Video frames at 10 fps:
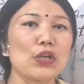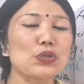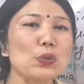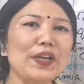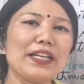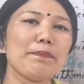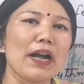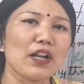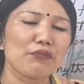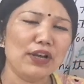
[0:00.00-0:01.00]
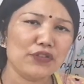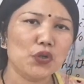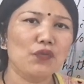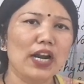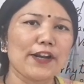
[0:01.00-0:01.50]
So in part
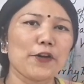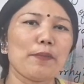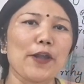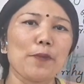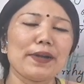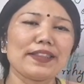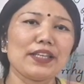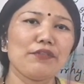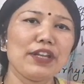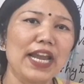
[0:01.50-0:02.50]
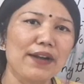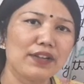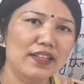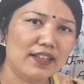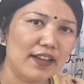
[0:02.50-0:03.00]
1st of cardiomyopathy, we
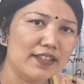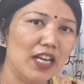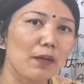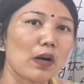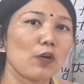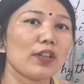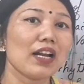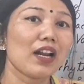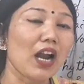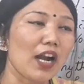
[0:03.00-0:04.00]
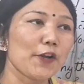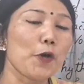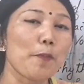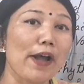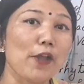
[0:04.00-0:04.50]
have discussed about the
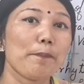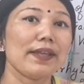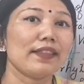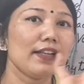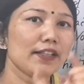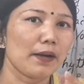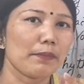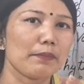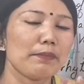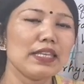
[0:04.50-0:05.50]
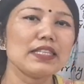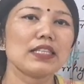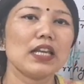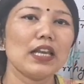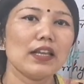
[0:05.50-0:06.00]
cardiomyopathy term.
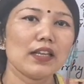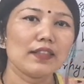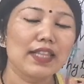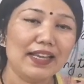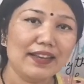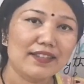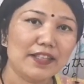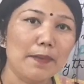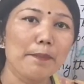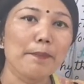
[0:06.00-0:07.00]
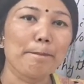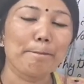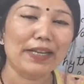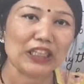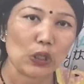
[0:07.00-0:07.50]
Means there is some
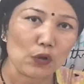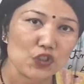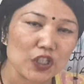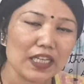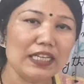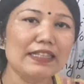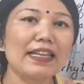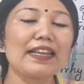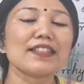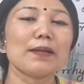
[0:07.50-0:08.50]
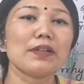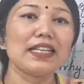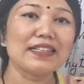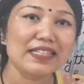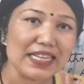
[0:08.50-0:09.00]
pathological, there is
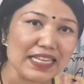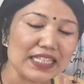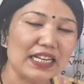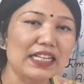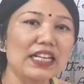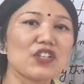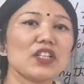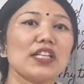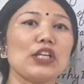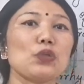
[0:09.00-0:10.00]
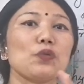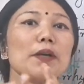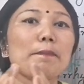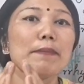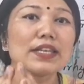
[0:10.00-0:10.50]
some disease condition into
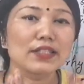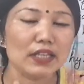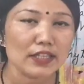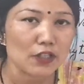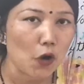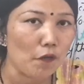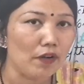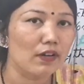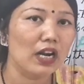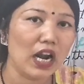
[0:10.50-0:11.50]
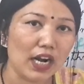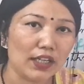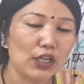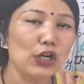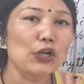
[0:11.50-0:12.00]
the muscles of our
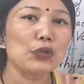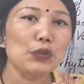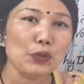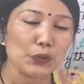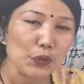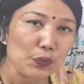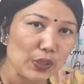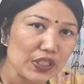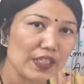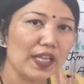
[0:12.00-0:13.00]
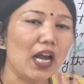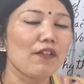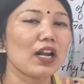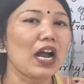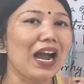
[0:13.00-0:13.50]
heart, due to which
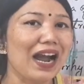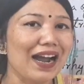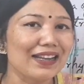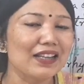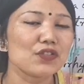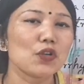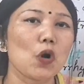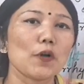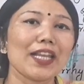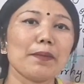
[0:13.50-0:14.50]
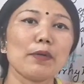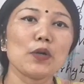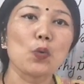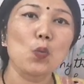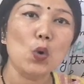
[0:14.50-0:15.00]
our heart is not
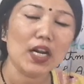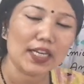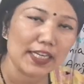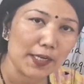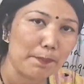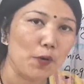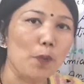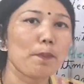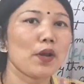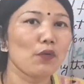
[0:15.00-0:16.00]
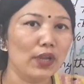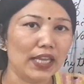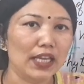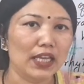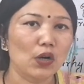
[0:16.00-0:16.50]
able to work in a proper
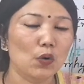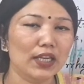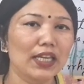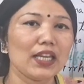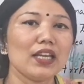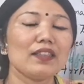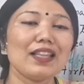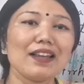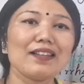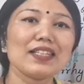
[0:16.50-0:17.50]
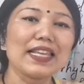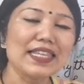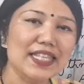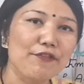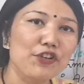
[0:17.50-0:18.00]
way. Okay, there is
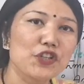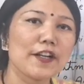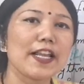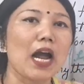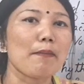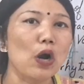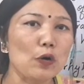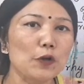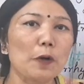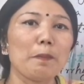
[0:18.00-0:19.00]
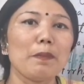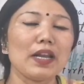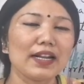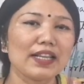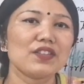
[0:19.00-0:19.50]
insufficient amount of
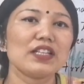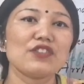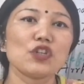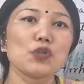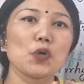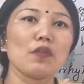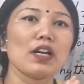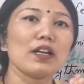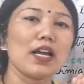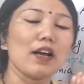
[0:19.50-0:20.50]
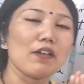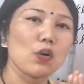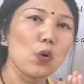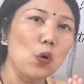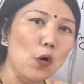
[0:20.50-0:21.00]
blood is reaching to
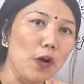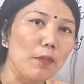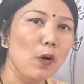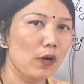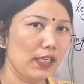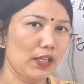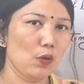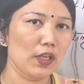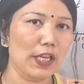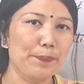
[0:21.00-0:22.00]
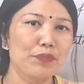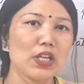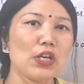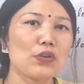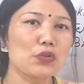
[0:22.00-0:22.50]
our whole body. Okay,
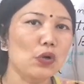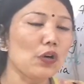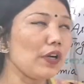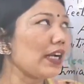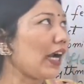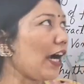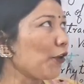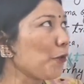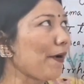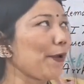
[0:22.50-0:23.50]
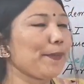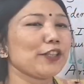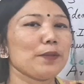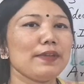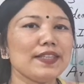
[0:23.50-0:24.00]
so
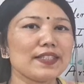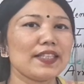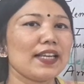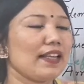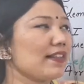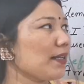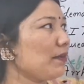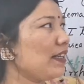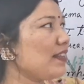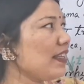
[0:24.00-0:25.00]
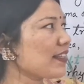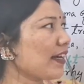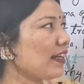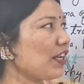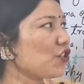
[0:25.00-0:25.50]
cardiomyopathy means there is some disease
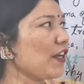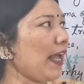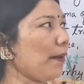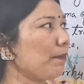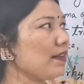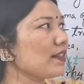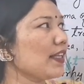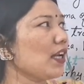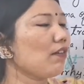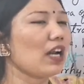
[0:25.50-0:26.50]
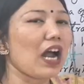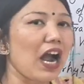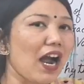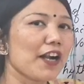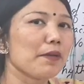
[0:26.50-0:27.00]
condition happens in our
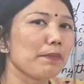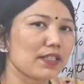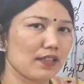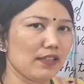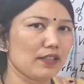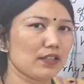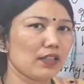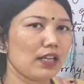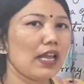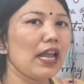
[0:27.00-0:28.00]
heart muscles.